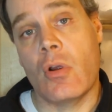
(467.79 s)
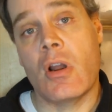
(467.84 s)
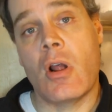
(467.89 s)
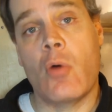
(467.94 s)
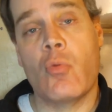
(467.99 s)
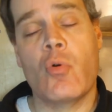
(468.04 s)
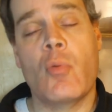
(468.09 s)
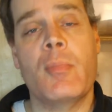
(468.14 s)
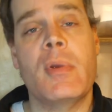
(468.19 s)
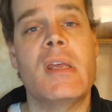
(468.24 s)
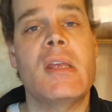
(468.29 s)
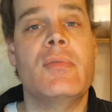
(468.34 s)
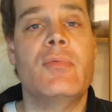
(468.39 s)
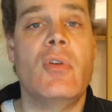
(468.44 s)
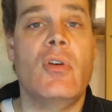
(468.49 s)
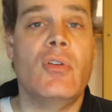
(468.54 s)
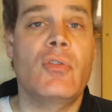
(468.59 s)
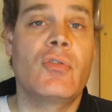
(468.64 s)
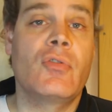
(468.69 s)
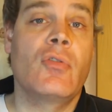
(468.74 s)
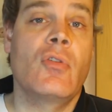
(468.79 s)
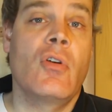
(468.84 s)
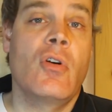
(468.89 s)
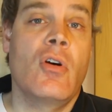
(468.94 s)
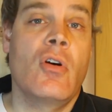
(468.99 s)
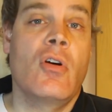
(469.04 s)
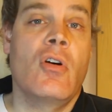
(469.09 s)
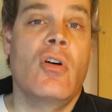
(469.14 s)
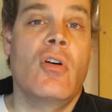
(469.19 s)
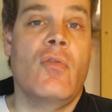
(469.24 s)
And I'll repeat this
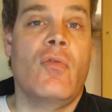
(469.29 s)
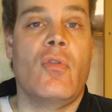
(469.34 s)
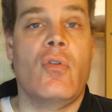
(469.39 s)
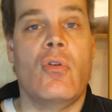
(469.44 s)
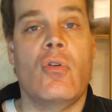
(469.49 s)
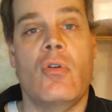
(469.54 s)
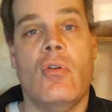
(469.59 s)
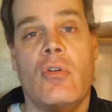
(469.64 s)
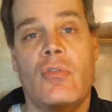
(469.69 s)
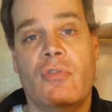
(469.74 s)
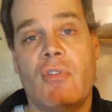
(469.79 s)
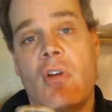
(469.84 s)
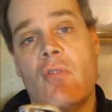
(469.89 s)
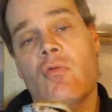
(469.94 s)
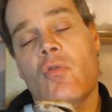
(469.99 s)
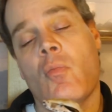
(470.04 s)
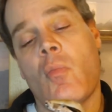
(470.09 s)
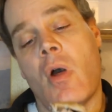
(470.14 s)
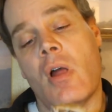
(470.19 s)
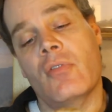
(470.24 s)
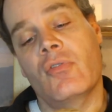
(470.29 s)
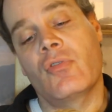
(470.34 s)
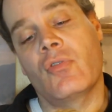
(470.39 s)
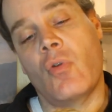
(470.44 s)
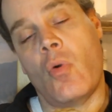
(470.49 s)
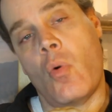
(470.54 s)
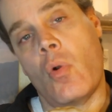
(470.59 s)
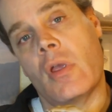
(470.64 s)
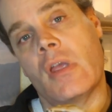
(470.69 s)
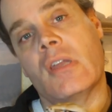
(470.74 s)
for several months
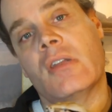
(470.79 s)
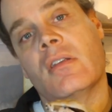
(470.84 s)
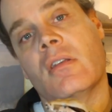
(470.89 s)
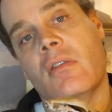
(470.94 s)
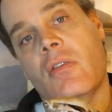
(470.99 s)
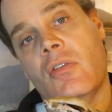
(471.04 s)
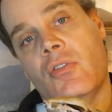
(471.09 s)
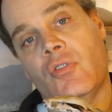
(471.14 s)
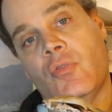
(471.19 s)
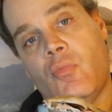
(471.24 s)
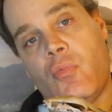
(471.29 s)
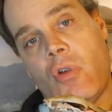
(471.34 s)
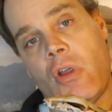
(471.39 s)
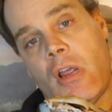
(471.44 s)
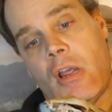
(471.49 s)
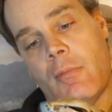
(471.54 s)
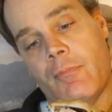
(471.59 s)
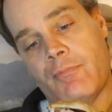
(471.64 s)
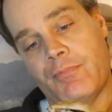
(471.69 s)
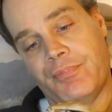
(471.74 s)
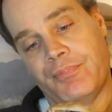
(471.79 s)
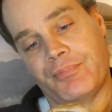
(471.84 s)
going into the spring